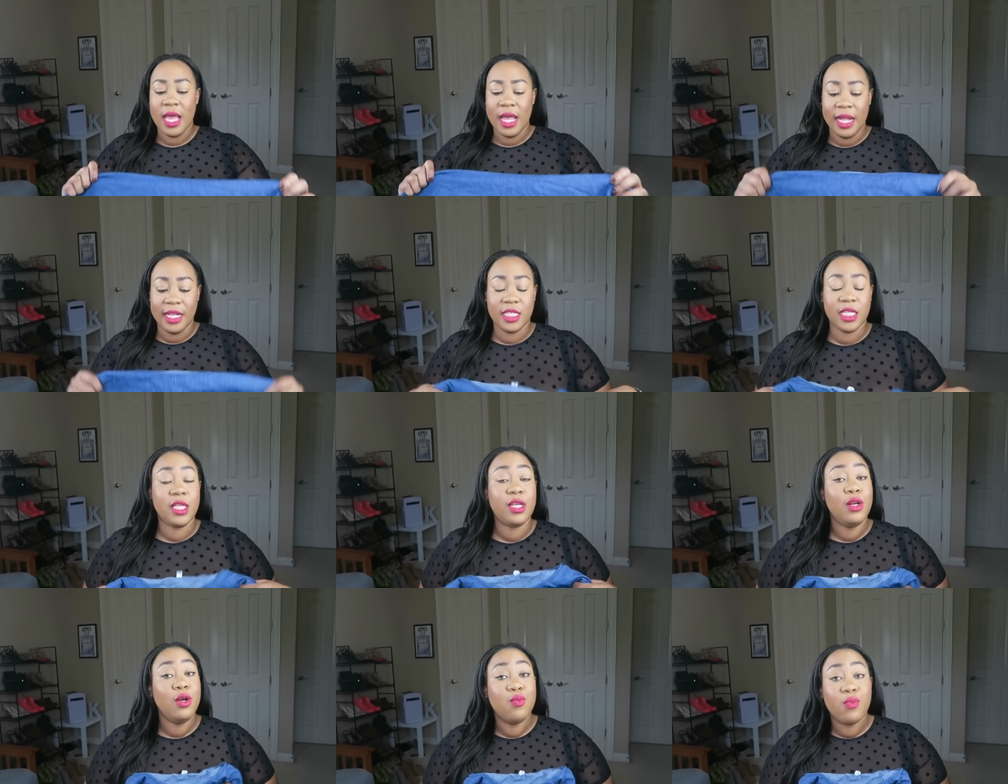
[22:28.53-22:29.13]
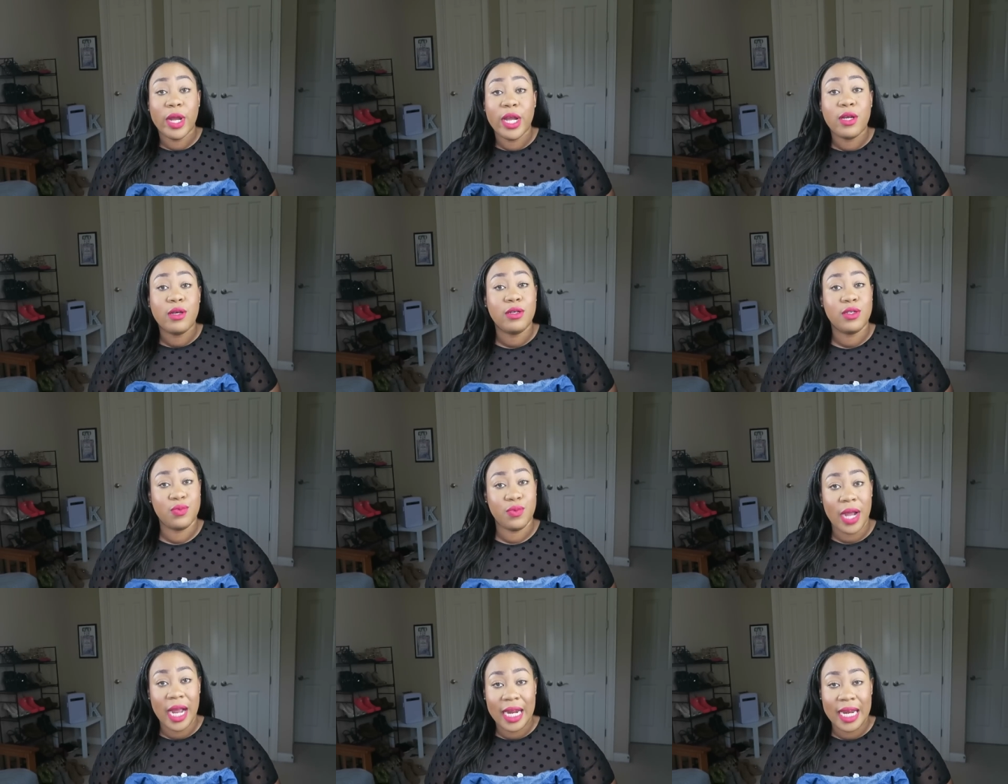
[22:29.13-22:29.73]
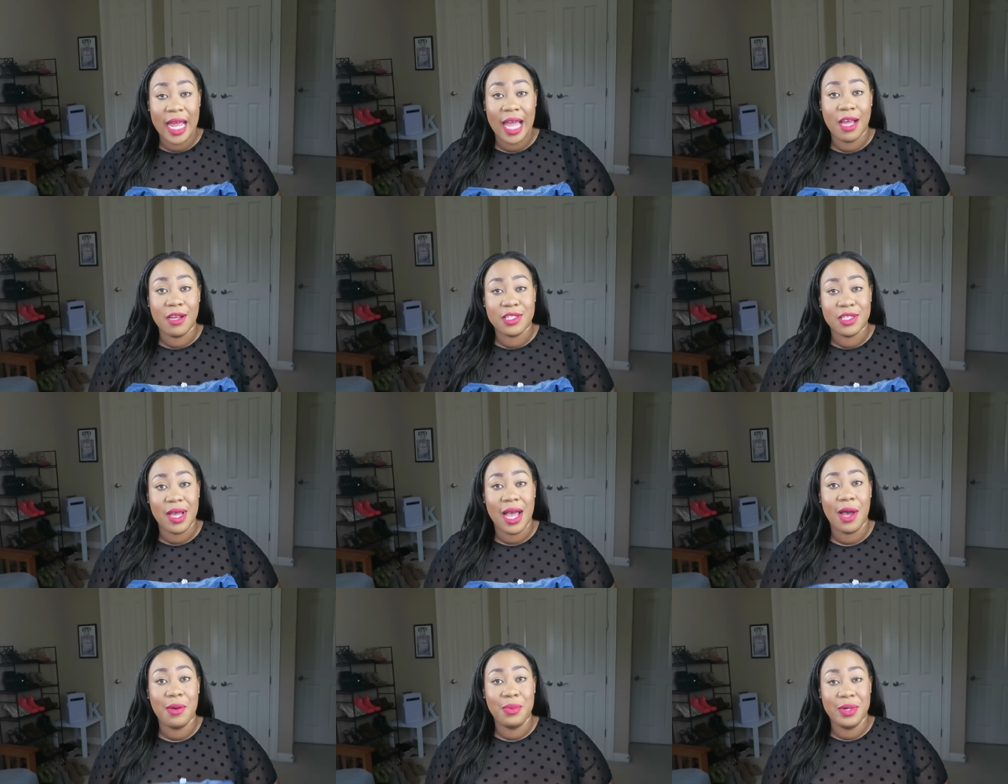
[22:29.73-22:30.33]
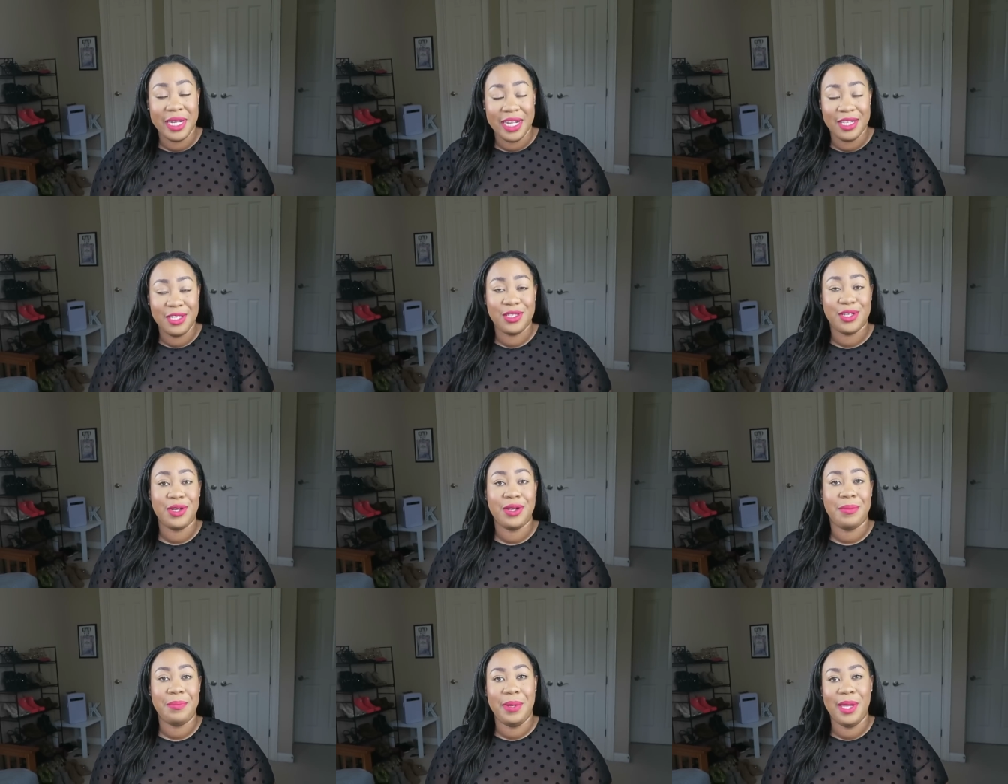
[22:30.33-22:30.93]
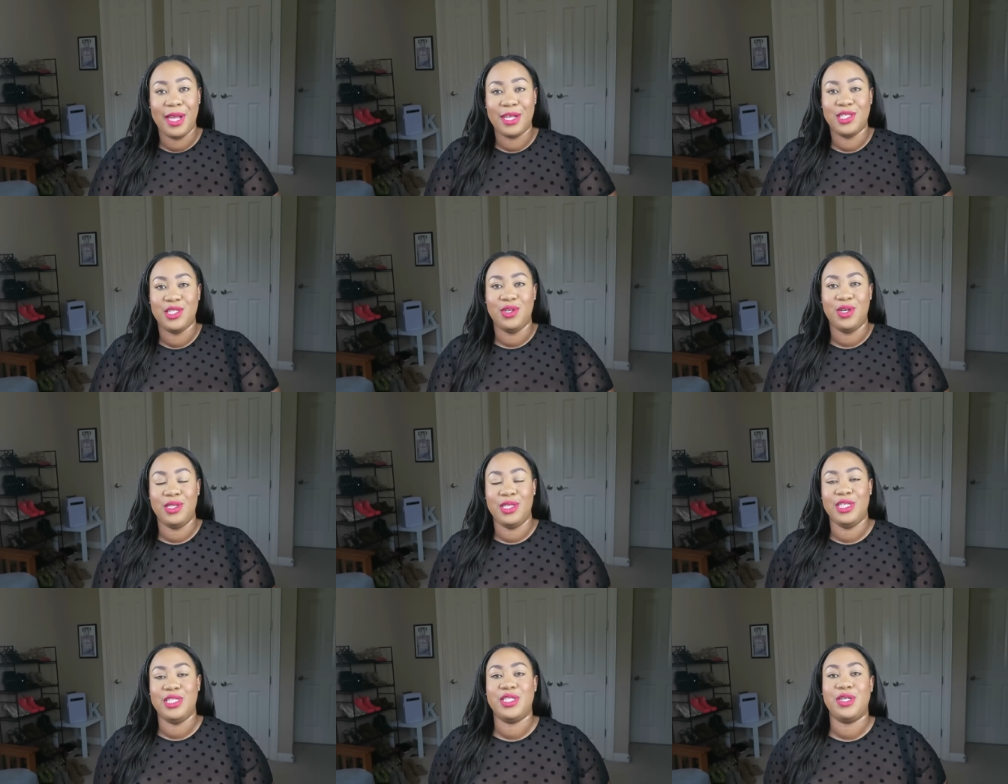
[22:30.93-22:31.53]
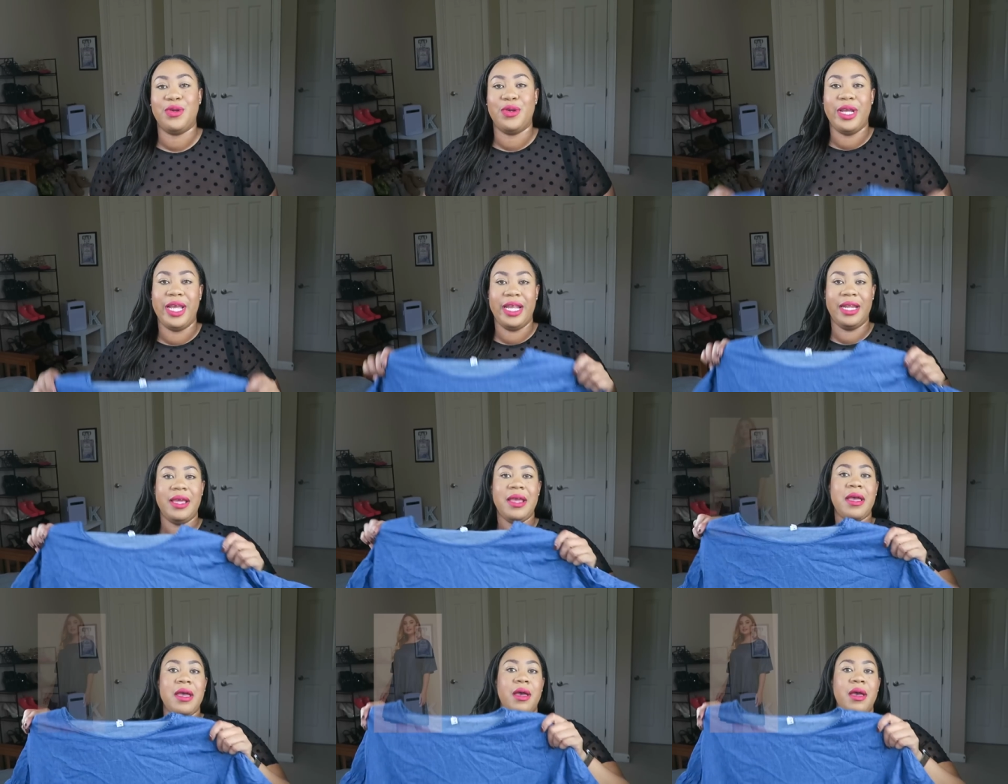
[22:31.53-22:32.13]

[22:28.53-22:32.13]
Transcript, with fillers: It's a little wrinkled right now, so I will insert a picture on the screen,